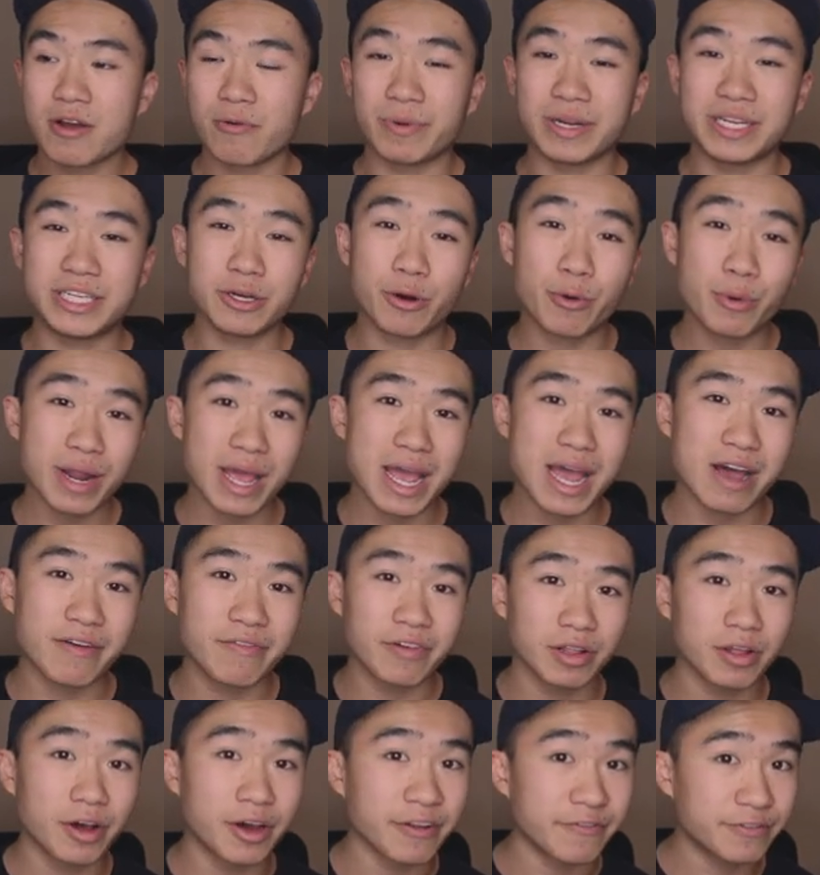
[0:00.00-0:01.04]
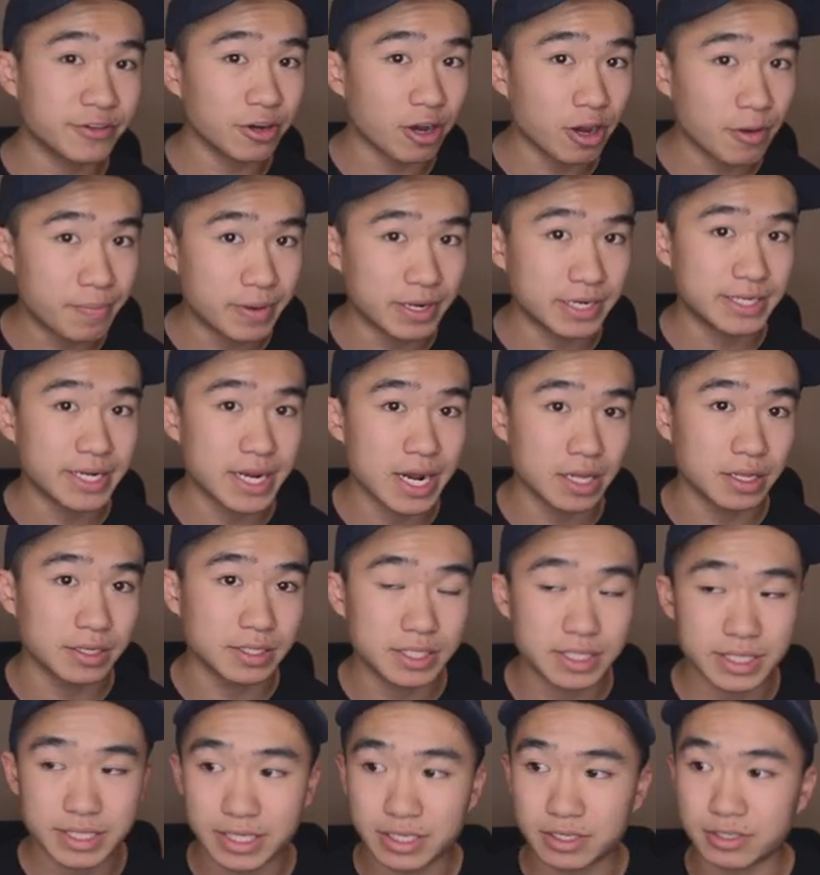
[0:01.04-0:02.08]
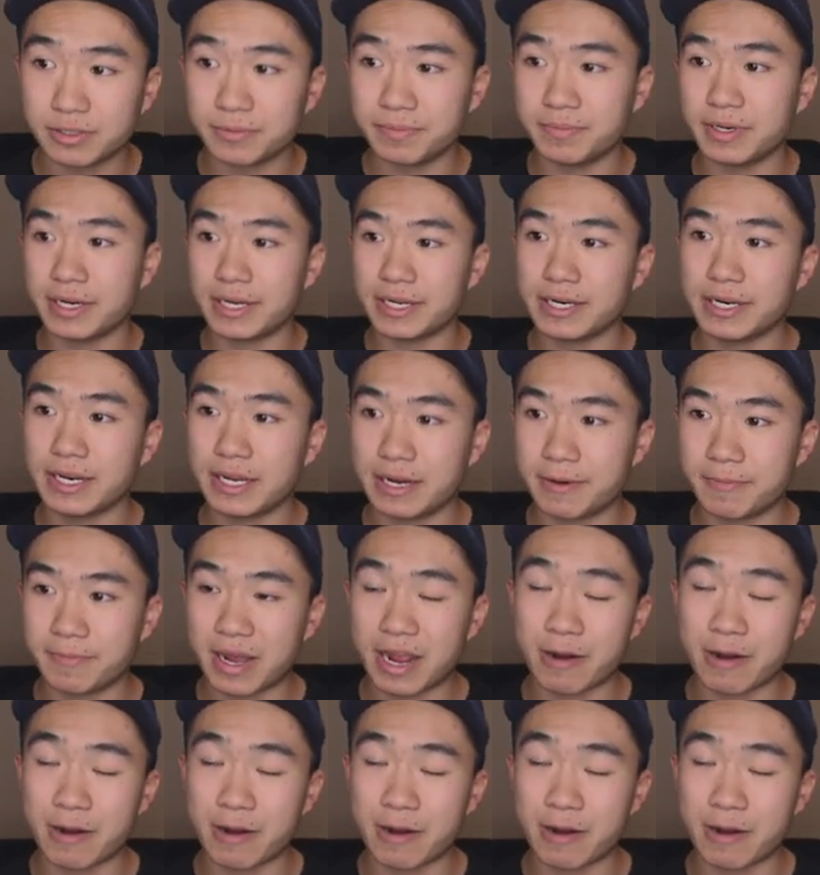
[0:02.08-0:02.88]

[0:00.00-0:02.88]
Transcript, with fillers: We don't have a lot of top end talent still, but um,